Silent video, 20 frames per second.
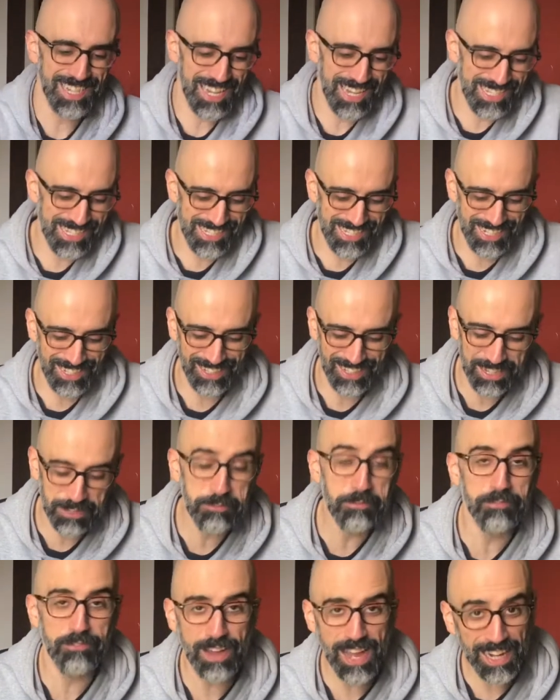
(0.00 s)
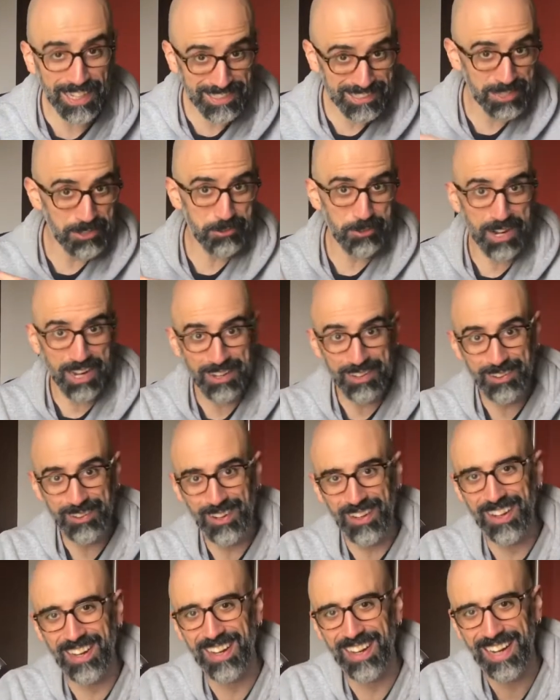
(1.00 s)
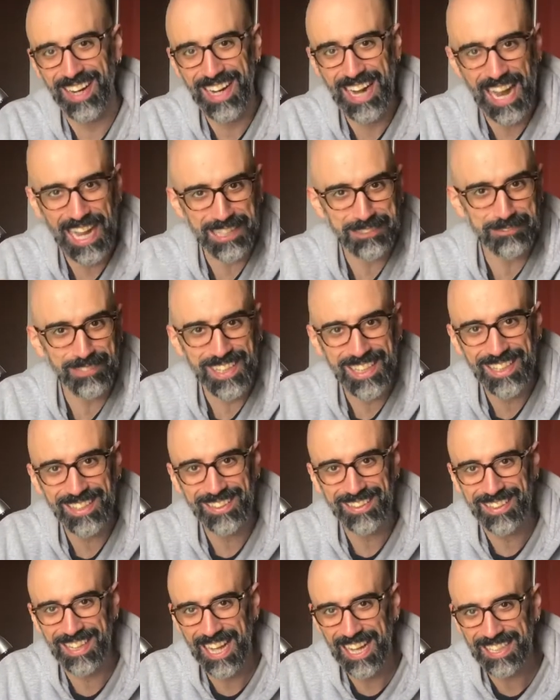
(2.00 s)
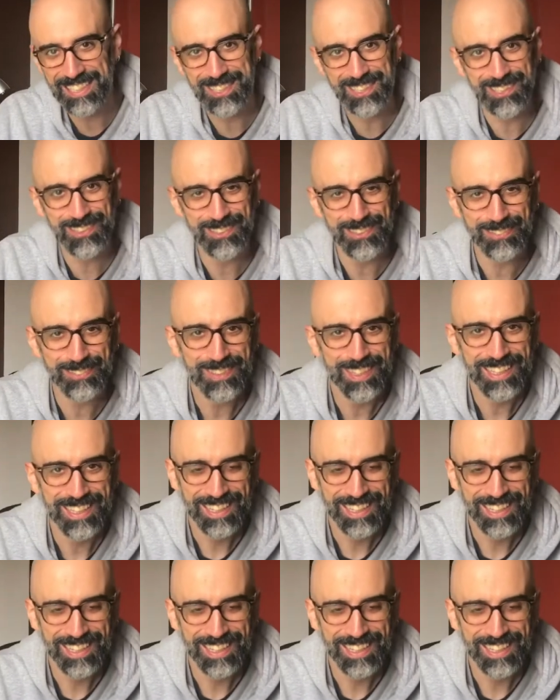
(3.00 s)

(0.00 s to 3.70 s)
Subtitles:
just in fact Eduardo got me on that too.